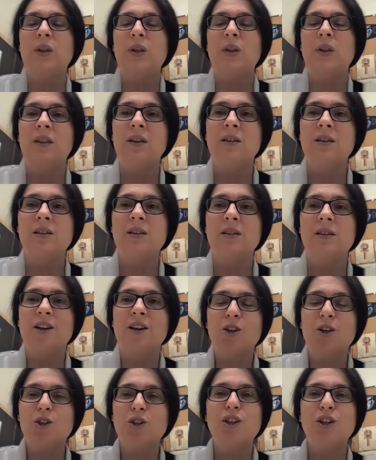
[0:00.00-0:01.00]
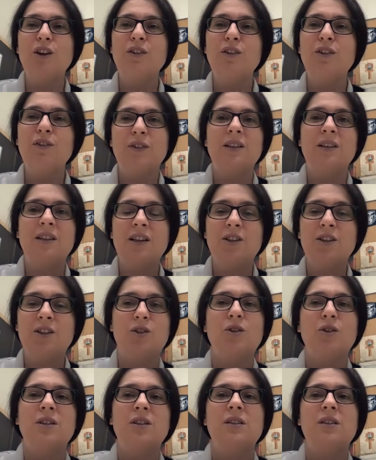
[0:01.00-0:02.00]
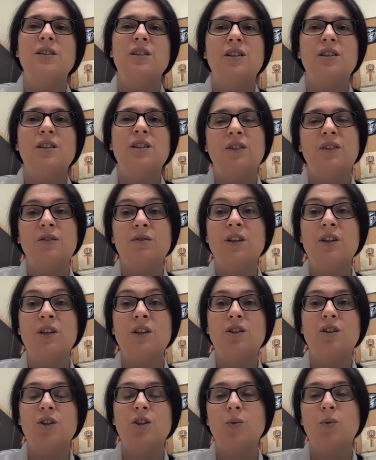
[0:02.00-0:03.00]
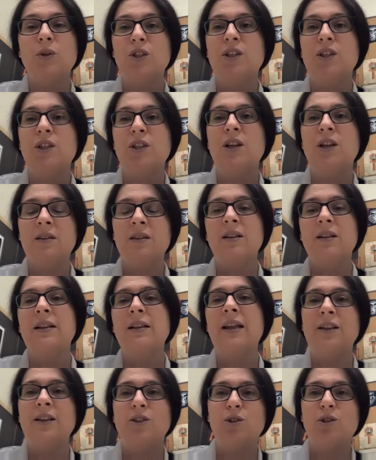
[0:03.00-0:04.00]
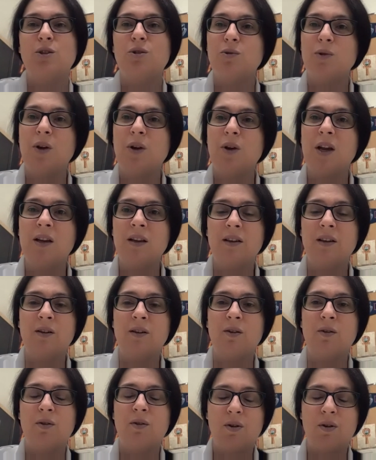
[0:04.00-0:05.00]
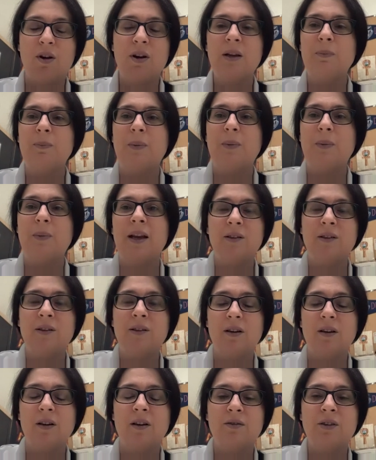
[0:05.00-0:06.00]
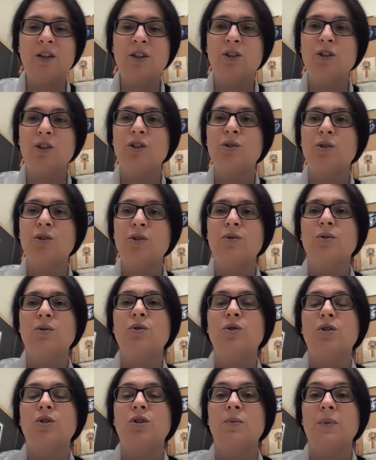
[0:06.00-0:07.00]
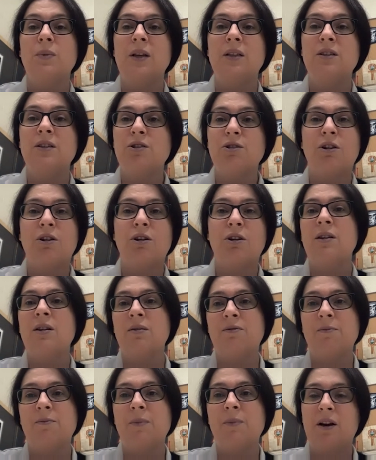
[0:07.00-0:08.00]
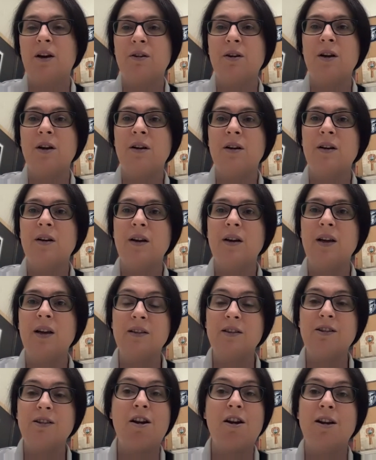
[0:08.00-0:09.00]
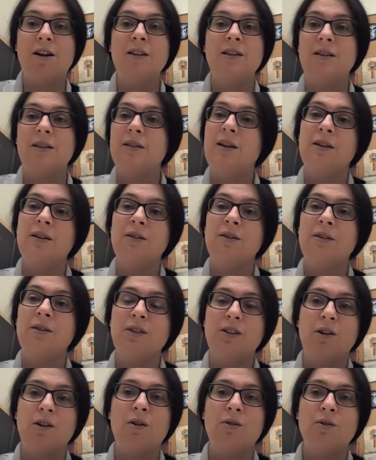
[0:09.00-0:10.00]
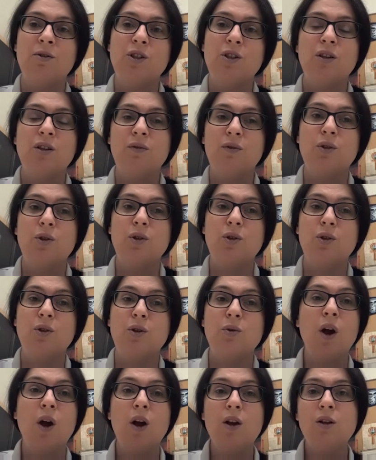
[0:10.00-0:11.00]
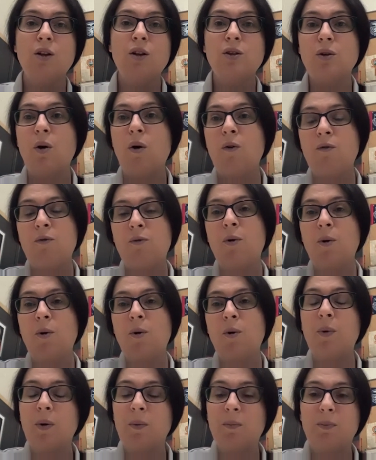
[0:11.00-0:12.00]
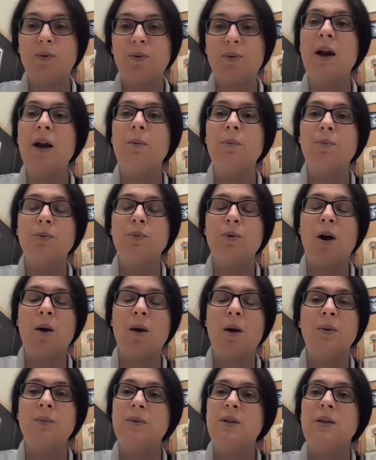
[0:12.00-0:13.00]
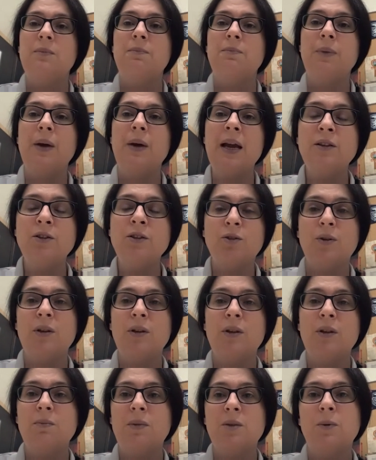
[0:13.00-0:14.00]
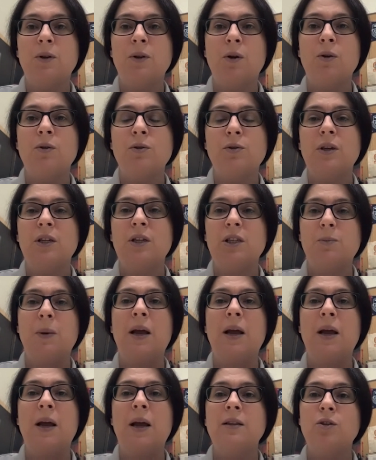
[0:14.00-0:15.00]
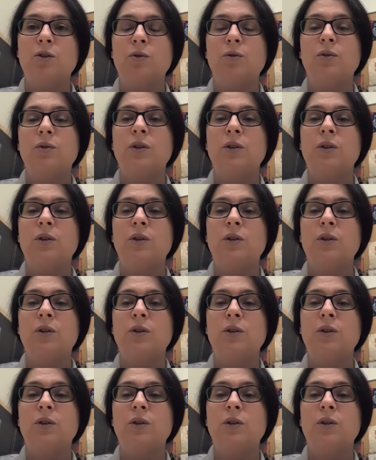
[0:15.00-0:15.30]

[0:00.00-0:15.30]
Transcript: with this shift in interest and shift in research, which then led to creating the Chronic Pain uh, Research Consortium and started off my career in targeted nanotechnology to solve problems in pain treatments, but also expand into